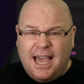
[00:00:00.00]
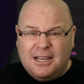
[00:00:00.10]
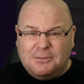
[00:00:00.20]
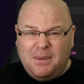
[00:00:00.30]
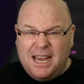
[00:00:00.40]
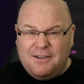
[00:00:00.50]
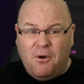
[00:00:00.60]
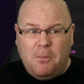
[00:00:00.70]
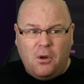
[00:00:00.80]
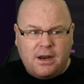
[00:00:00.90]
and has played
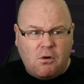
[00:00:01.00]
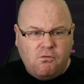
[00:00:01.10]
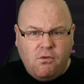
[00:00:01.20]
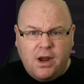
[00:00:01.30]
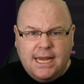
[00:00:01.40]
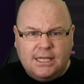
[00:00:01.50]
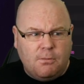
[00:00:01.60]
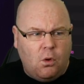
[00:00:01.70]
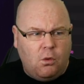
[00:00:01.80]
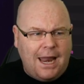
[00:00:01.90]
football at a
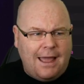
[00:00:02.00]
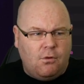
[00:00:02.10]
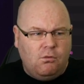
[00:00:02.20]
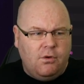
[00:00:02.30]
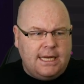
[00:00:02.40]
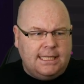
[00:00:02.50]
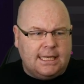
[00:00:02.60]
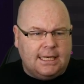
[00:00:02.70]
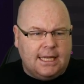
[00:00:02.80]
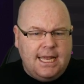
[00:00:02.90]
reasonable level
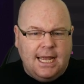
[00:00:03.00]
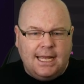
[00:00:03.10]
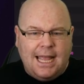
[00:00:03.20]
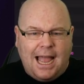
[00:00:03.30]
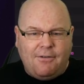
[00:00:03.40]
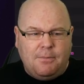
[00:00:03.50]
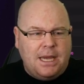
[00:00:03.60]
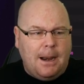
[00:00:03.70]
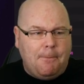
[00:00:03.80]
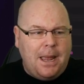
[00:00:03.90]
recently, having
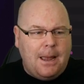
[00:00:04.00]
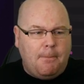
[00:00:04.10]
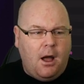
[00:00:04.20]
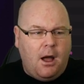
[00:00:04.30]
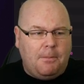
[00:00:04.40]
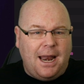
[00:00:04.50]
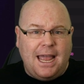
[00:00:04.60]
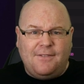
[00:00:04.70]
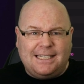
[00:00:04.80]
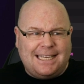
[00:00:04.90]
been a bit part
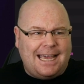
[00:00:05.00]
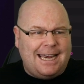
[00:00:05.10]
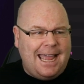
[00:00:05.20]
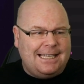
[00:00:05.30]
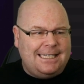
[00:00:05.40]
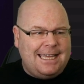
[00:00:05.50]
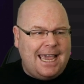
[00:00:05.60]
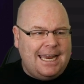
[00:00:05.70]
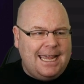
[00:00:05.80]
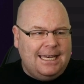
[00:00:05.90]
player for
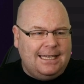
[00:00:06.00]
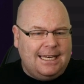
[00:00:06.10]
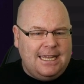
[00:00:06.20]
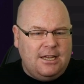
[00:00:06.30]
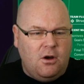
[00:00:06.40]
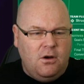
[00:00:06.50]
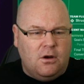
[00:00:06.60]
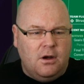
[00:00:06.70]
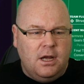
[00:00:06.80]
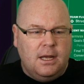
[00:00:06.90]
Saint-Etienne in Ligue
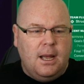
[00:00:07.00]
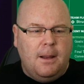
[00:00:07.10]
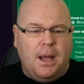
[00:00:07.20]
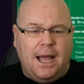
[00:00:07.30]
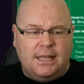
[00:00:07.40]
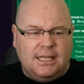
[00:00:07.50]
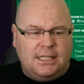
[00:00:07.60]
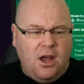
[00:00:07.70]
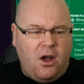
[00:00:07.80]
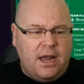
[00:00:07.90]
one. But at the
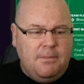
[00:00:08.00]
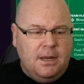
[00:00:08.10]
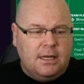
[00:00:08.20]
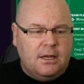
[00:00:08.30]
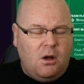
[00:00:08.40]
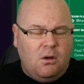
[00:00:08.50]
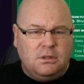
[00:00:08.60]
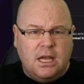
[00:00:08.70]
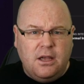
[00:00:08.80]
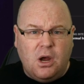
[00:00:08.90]
time, old
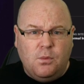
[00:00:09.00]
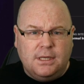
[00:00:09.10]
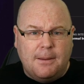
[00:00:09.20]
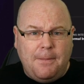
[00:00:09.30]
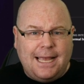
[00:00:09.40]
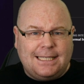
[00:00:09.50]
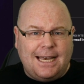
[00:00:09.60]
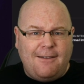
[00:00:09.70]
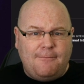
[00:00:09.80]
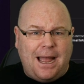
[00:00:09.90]
Durgham was the best
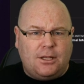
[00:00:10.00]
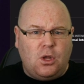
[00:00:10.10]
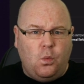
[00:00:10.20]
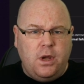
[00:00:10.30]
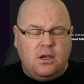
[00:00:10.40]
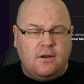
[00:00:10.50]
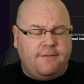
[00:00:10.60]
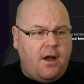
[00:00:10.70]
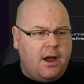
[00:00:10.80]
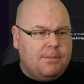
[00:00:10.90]
left-back that we could
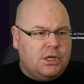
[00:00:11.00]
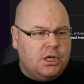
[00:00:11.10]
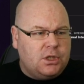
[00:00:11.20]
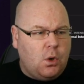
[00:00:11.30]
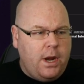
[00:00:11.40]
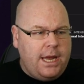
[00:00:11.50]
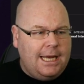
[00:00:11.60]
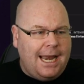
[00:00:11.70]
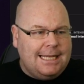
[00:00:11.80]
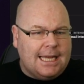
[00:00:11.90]
find, but just a
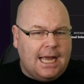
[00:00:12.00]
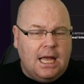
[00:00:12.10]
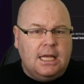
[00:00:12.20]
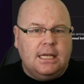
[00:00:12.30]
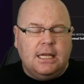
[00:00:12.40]
week later,